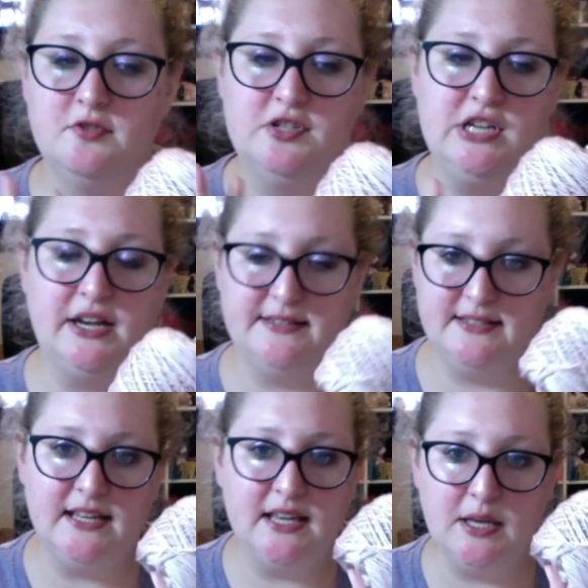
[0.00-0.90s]

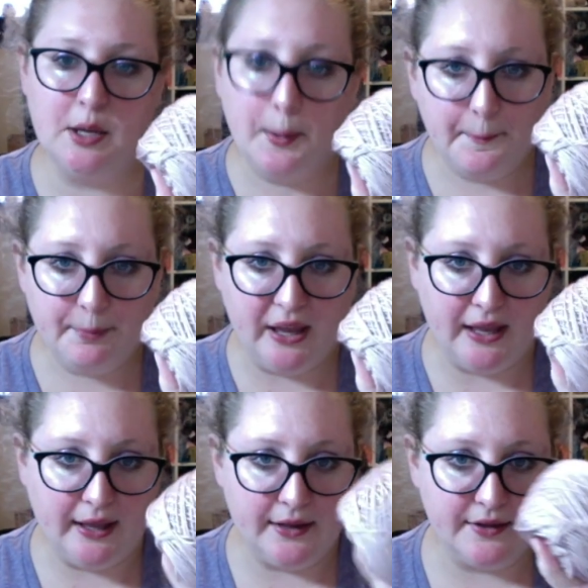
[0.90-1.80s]
dusty
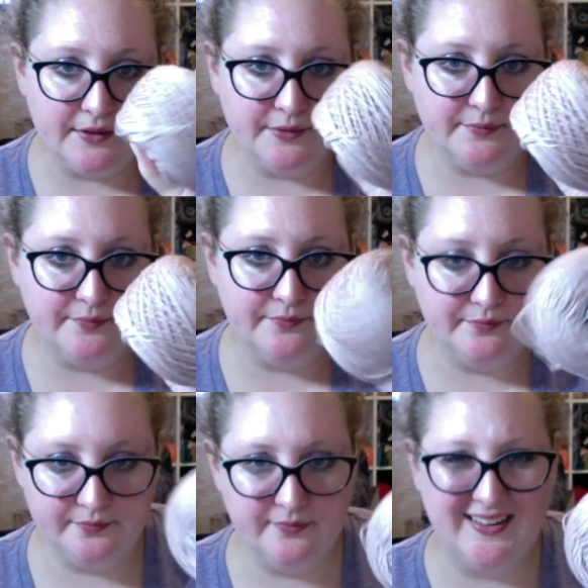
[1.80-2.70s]
pink.
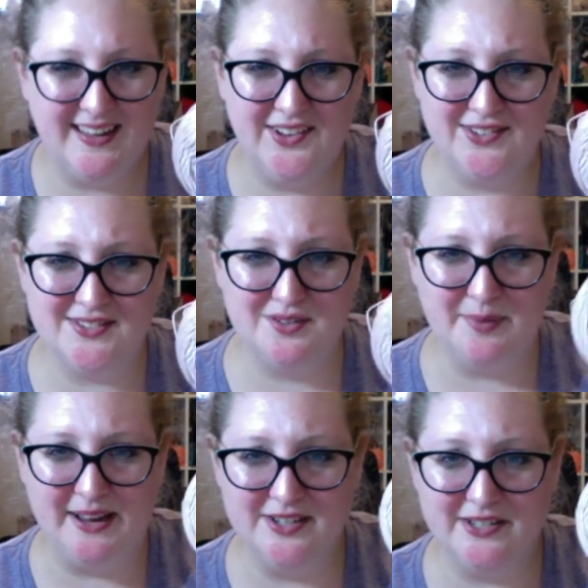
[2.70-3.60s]
Looks a little
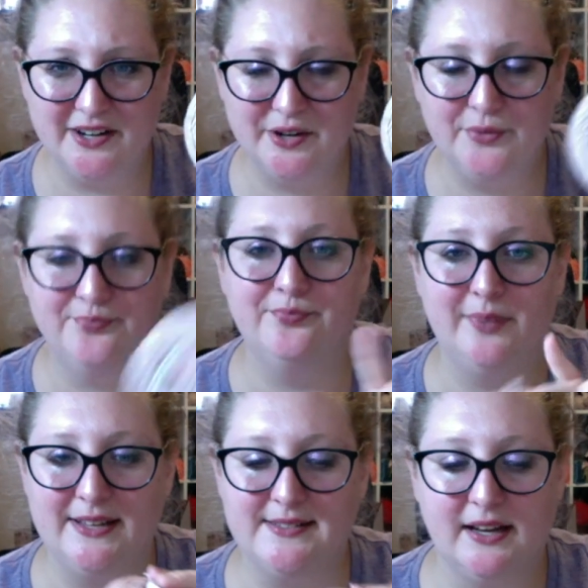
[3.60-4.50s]
beige, I know.
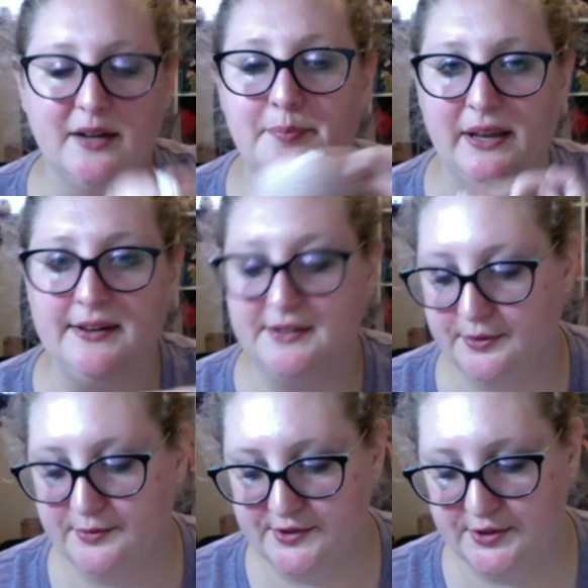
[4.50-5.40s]
It's got pink
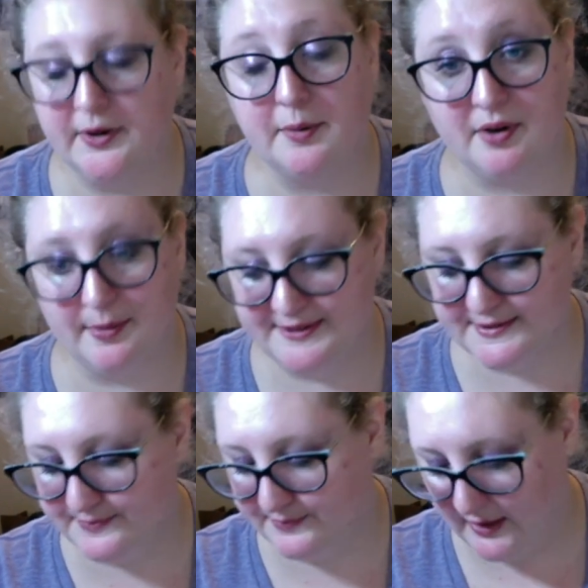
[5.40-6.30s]
tones to it, I promise.
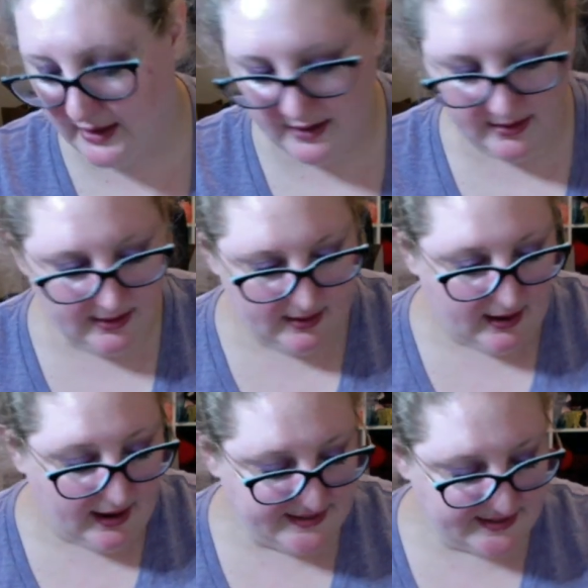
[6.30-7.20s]

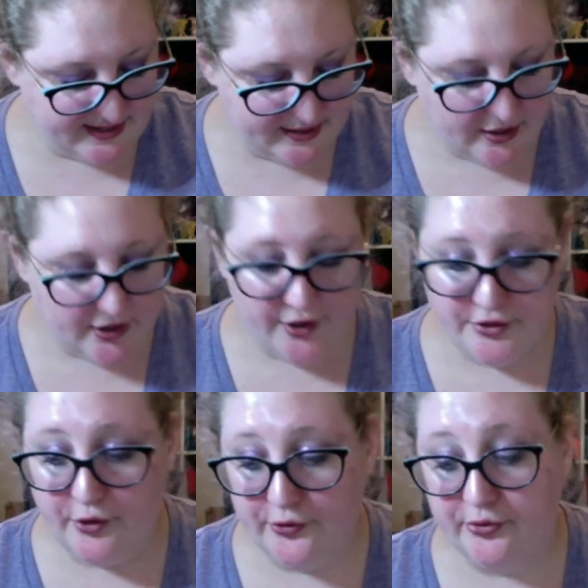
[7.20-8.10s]
As I said,
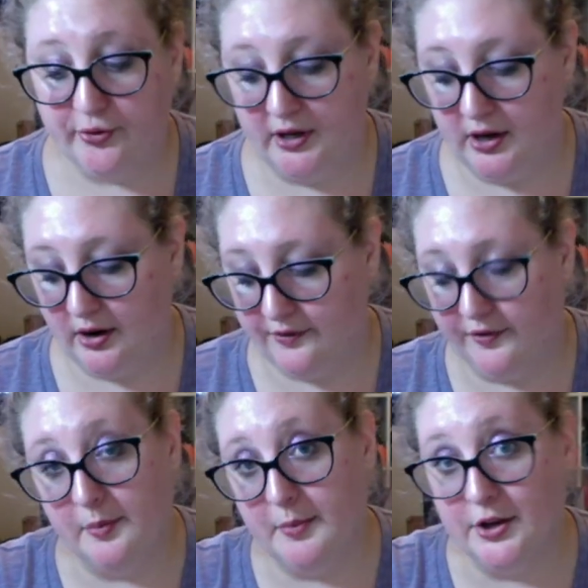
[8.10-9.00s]
those three are
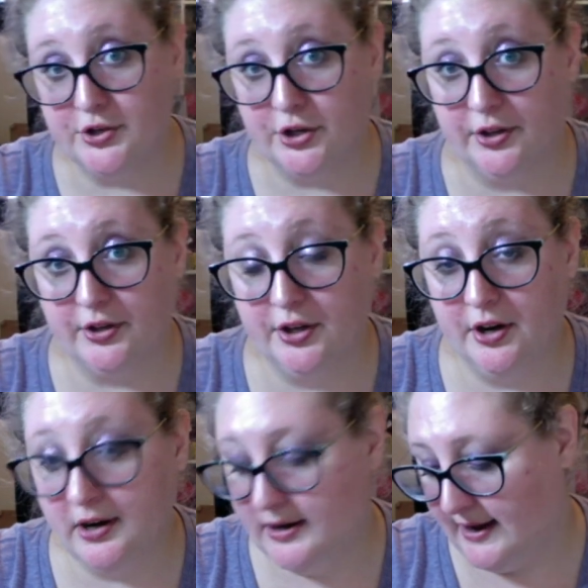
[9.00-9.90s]
from Charlotte
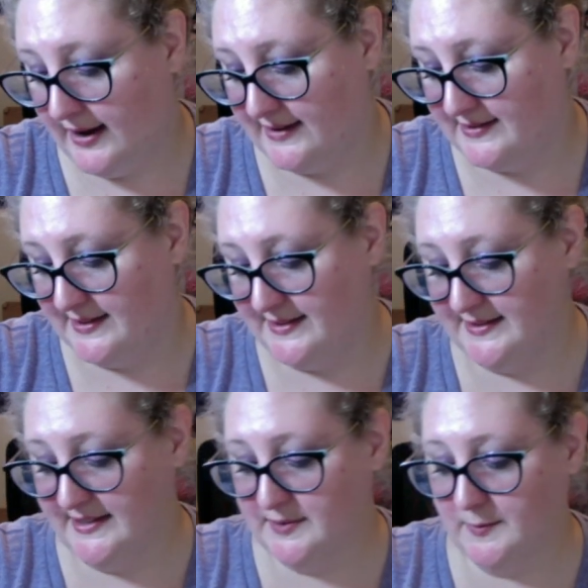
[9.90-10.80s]
Yarn, as is
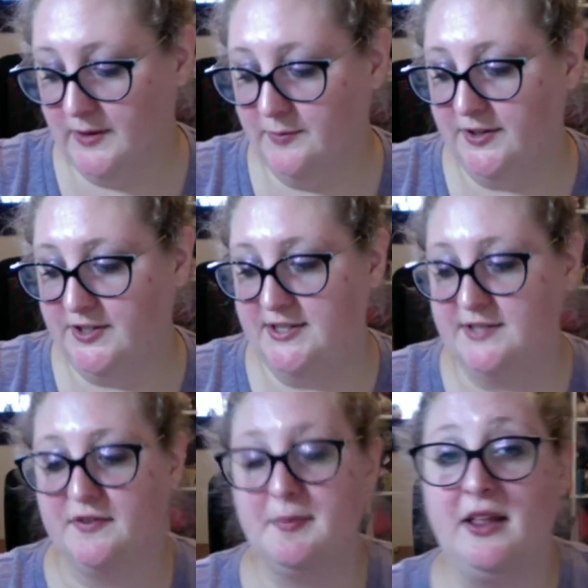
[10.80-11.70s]
this one, which is
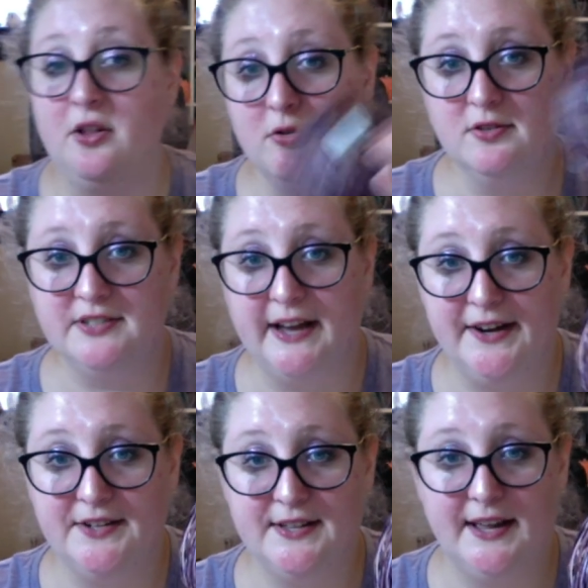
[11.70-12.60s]
from a local
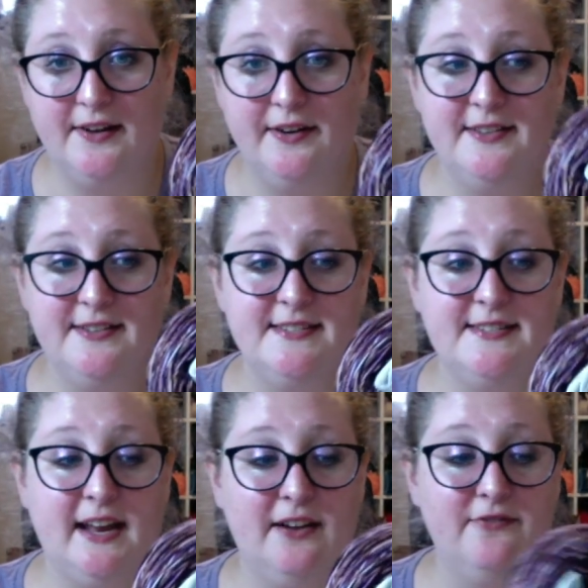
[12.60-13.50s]
dyer to the area. This is
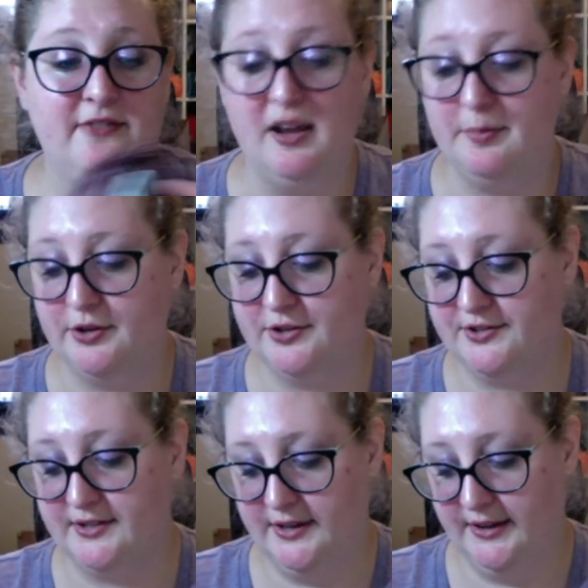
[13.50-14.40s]
Native Fibers,